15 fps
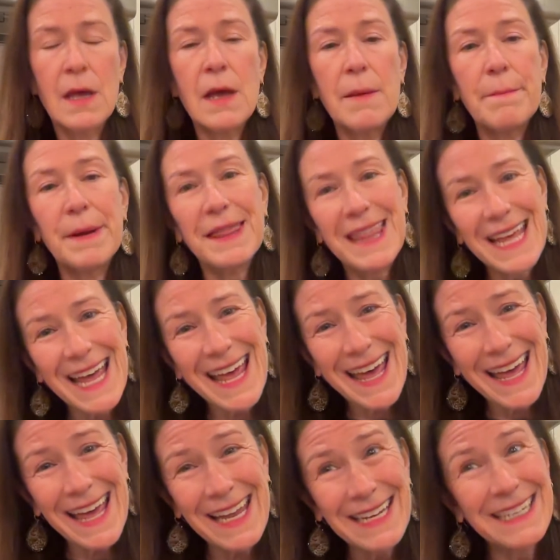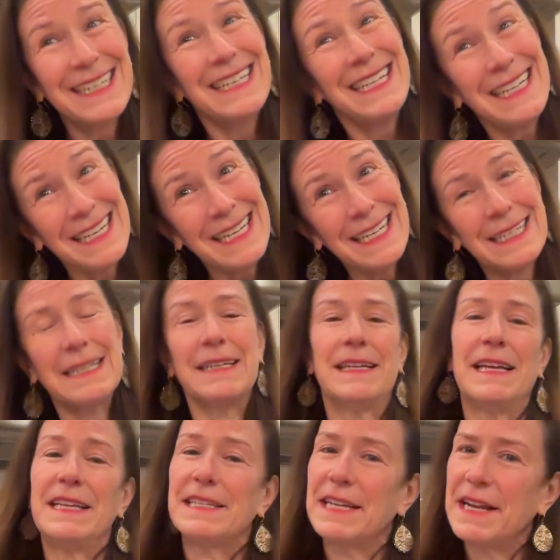But then
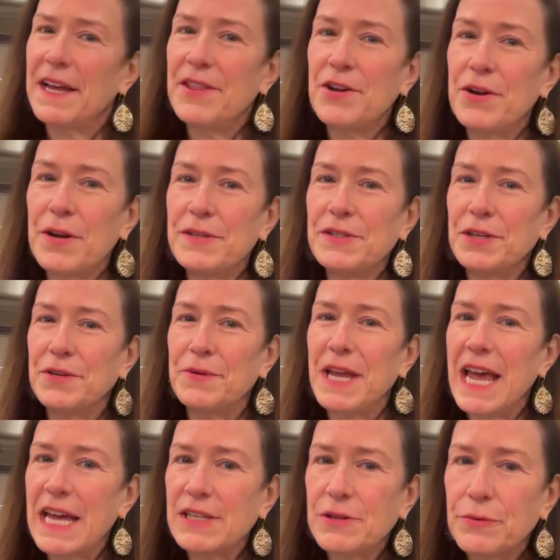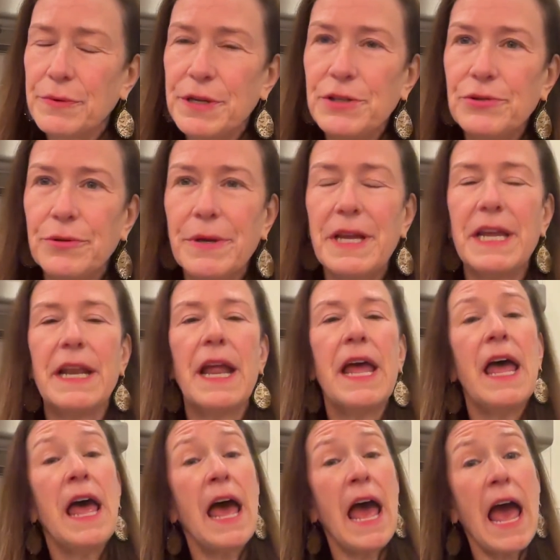it's another issue. He had to retreat.
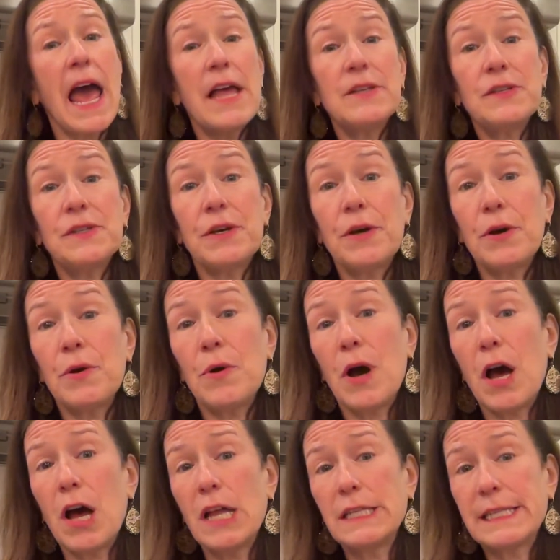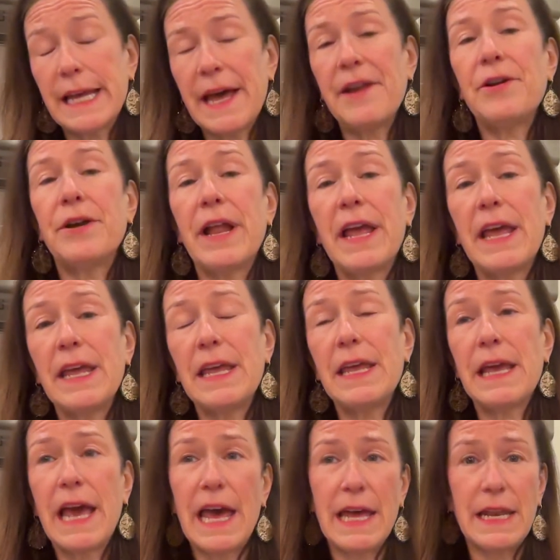And so on Saturday, he
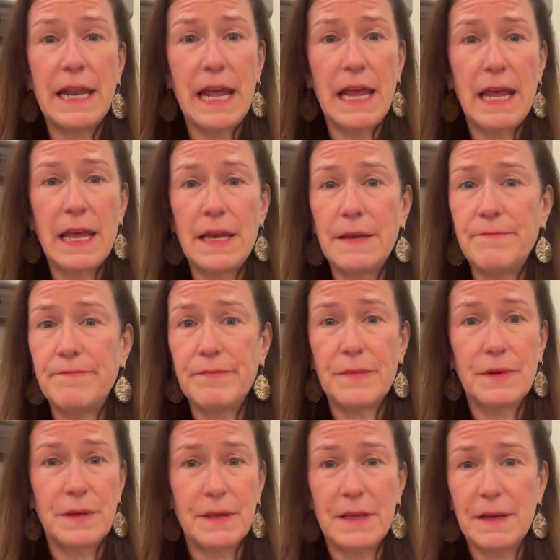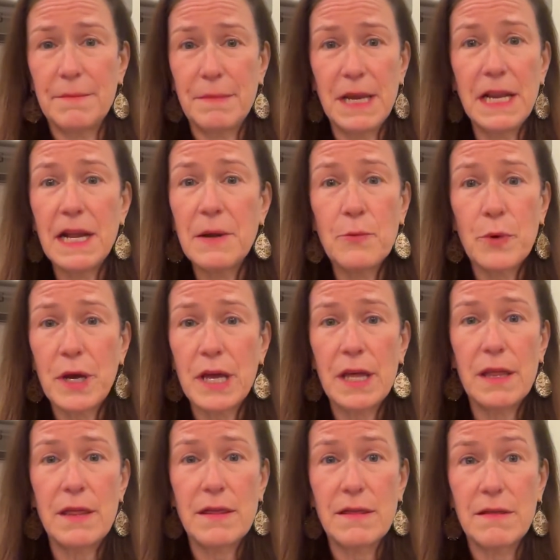had a meeting
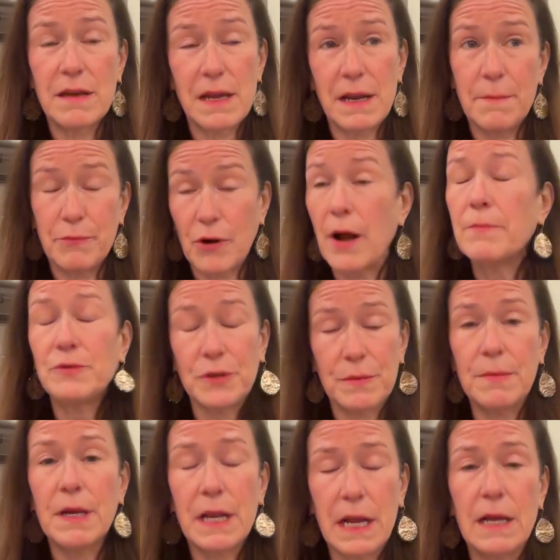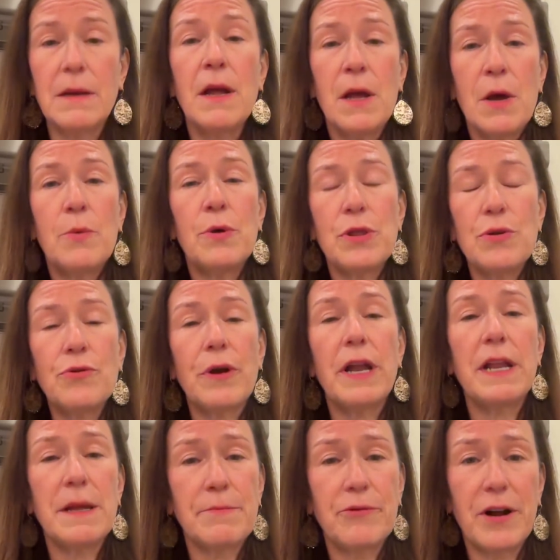with an impromptu meeting with
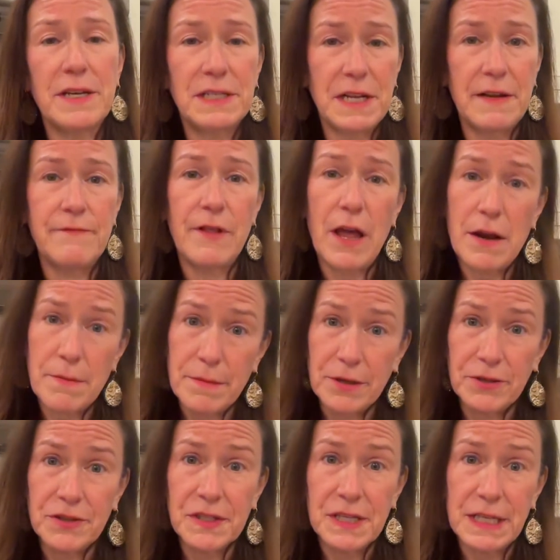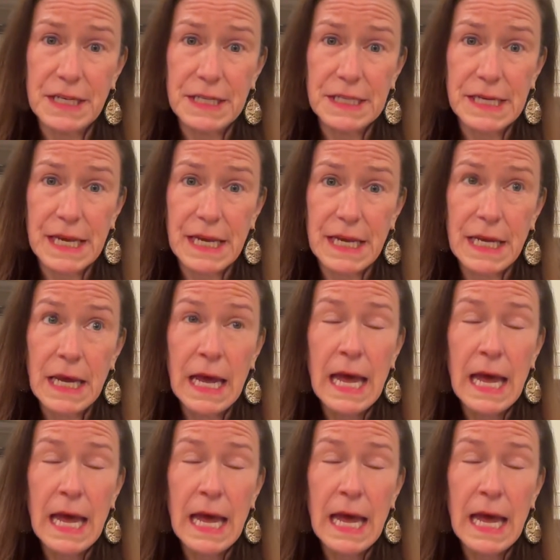Ukrainian President Vladimir Zelensky.